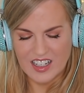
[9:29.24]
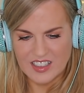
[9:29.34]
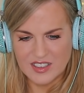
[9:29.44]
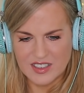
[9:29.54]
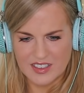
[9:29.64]

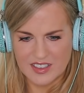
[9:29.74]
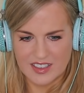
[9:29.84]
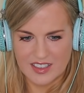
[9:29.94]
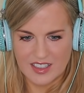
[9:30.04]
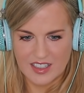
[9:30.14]

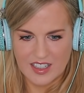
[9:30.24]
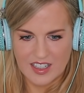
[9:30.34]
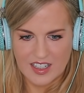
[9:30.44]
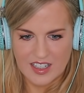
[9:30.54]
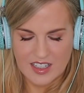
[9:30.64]
Oh.
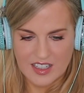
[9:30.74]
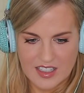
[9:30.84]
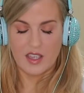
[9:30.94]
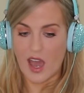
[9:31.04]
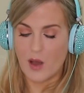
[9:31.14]

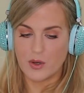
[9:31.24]
Yeah,